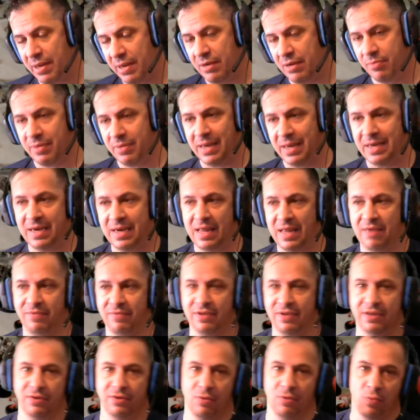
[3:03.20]
but I didn't have
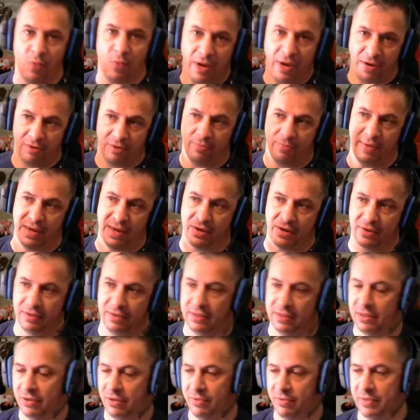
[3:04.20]
like a
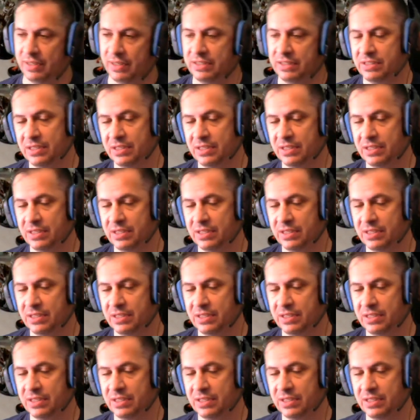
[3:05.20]
werebear, when he's